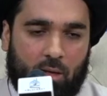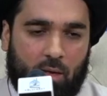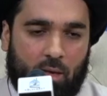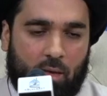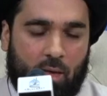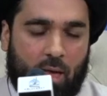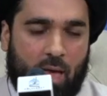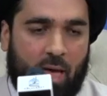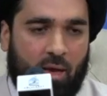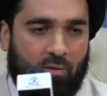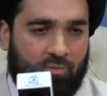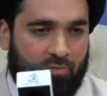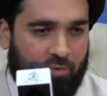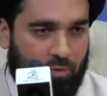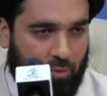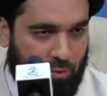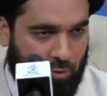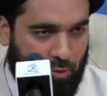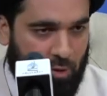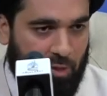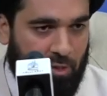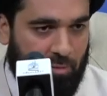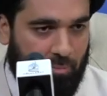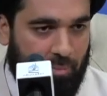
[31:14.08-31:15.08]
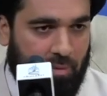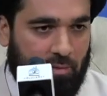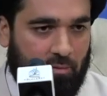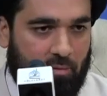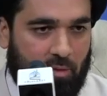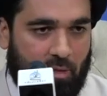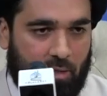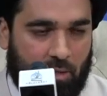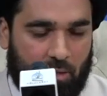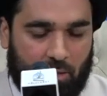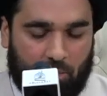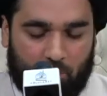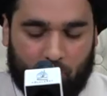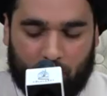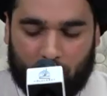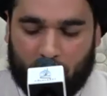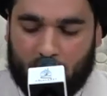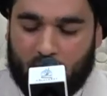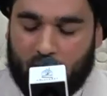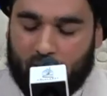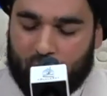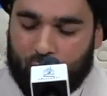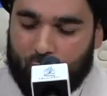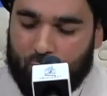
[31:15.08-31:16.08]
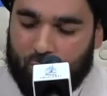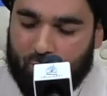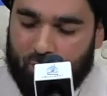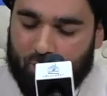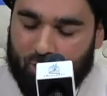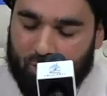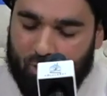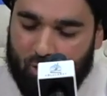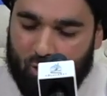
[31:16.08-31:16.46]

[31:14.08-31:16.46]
after judgment day when god judges